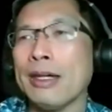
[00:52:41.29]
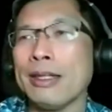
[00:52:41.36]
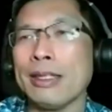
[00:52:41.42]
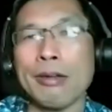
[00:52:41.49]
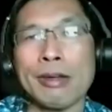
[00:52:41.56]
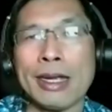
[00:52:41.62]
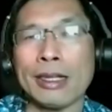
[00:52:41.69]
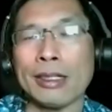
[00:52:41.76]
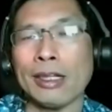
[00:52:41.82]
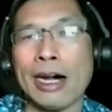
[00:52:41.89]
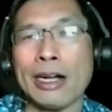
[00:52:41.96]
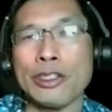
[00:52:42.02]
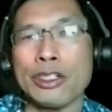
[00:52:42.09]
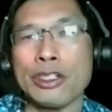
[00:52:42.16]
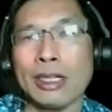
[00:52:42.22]
they would get
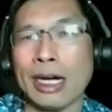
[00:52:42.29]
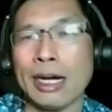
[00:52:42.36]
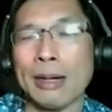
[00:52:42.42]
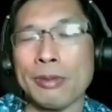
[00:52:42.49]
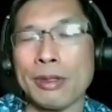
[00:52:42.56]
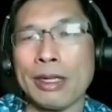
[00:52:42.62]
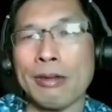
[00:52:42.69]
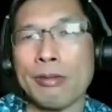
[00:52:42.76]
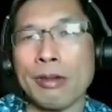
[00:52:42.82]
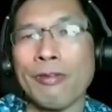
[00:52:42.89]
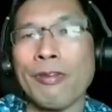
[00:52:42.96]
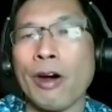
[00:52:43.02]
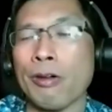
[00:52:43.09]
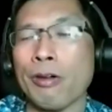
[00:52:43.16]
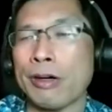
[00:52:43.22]
launched, um, they would
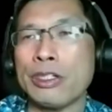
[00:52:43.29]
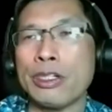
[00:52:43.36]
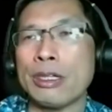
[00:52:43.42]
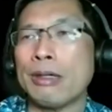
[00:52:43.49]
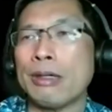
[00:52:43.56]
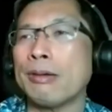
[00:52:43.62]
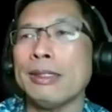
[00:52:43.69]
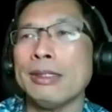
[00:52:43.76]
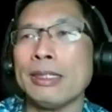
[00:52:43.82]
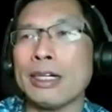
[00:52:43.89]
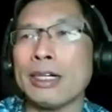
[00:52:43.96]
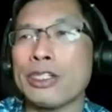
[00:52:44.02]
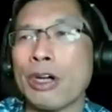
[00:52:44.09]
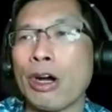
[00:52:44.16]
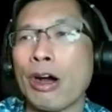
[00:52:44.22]
fall into a
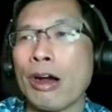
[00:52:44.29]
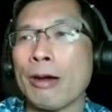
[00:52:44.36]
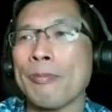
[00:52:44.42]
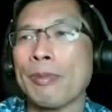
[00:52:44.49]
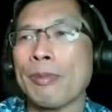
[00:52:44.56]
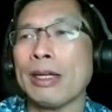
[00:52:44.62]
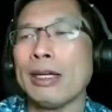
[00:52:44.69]
star.